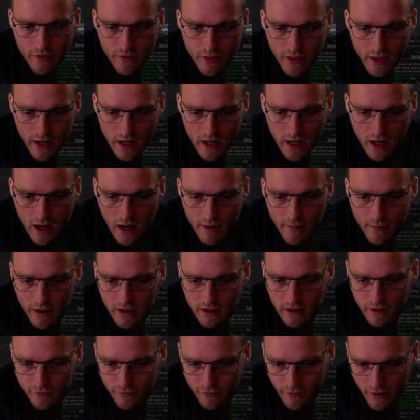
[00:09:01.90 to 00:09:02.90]
Then I'm
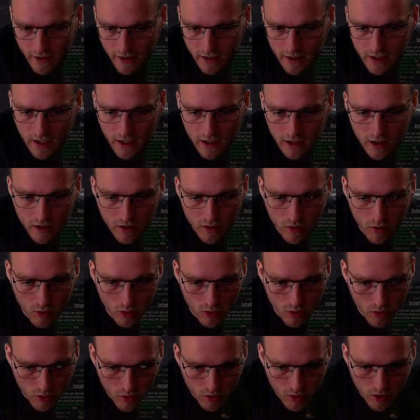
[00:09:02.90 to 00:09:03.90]
either flanking
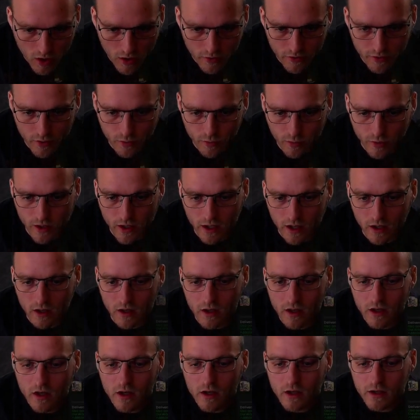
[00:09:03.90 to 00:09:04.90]
or on the rear.
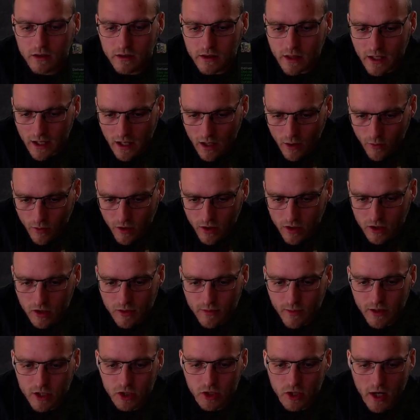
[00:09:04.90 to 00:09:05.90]
Then I want to do
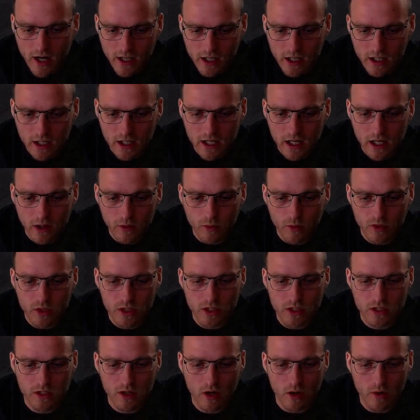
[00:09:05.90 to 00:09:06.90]
my dragon kick, which
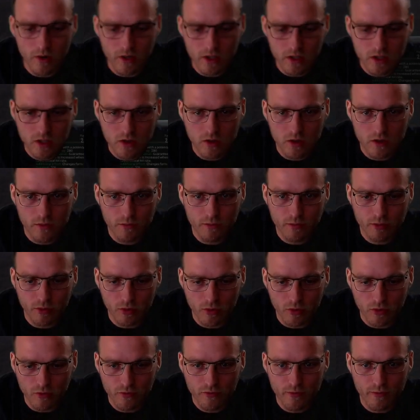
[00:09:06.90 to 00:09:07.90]
is going to
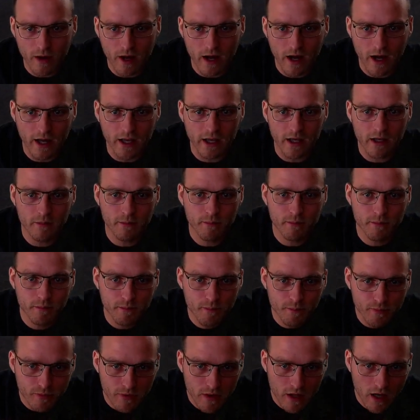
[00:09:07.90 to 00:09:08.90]
improve my
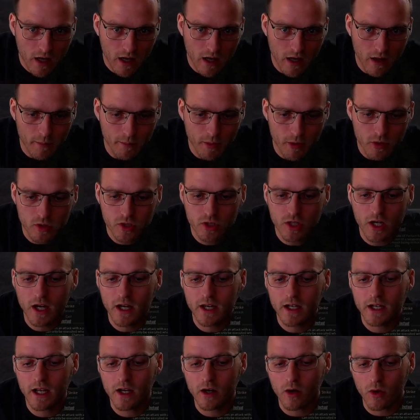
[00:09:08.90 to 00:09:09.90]
boot
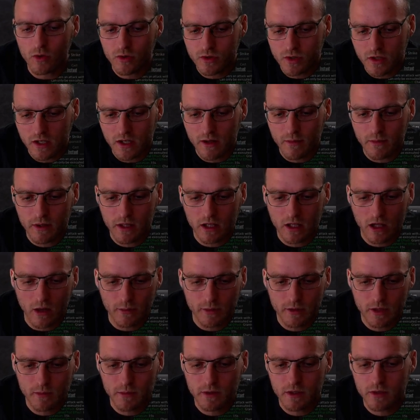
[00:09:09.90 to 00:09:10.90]
shine and also give me the
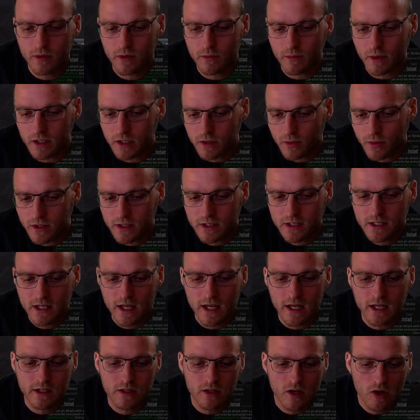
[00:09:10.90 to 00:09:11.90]
option between my twin
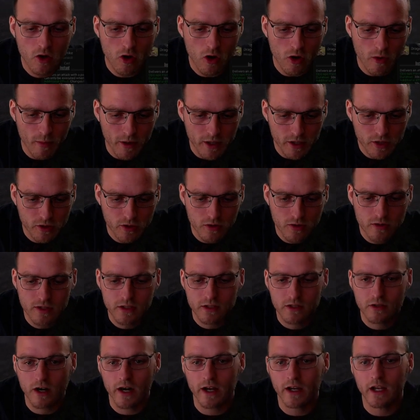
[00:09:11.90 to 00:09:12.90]
snakes or my true
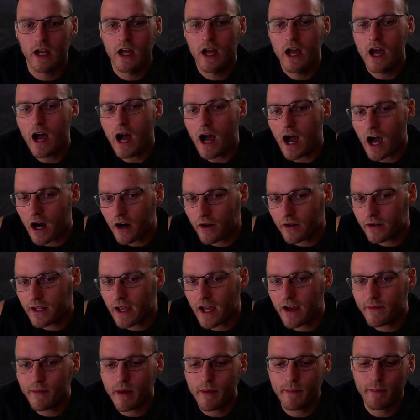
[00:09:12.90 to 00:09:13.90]
strike. I already
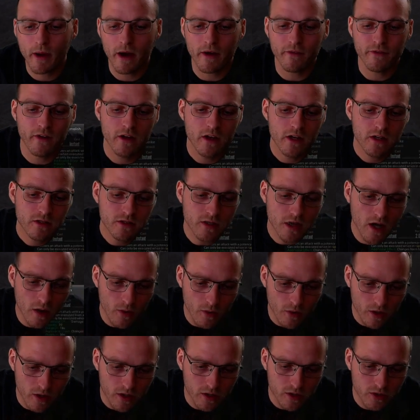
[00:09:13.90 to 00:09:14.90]
have my buff, so I
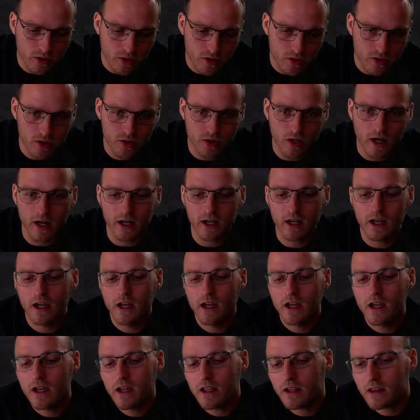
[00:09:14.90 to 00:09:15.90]
want a true strike.
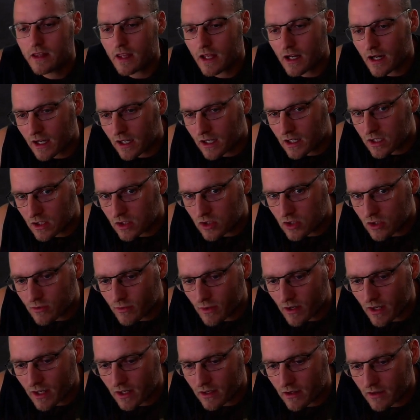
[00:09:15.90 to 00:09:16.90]
Then I can do
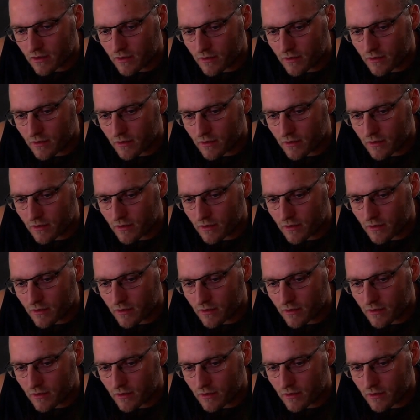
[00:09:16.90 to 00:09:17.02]
my